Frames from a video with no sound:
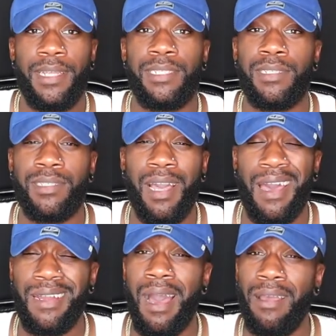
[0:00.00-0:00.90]
Just
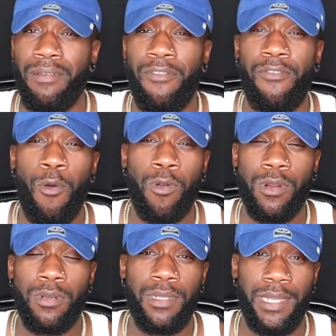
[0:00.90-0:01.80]
got a
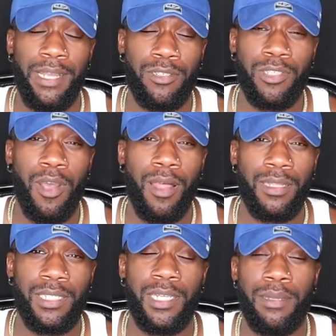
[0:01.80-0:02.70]
4-year
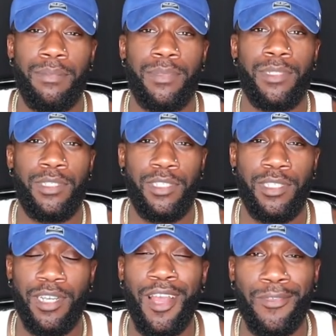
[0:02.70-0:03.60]
scholarship
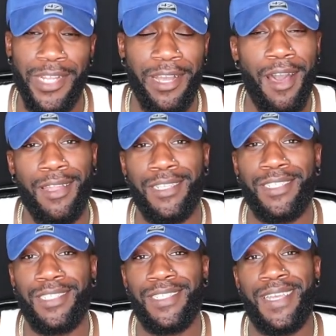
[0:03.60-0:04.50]
to Covey
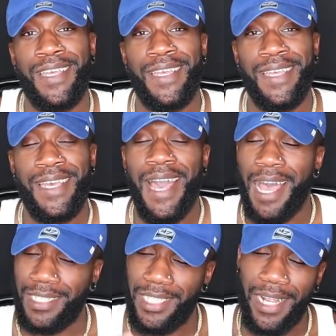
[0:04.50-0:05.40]
College.
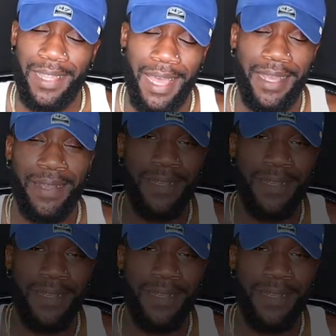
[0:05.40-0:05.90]
I share that here.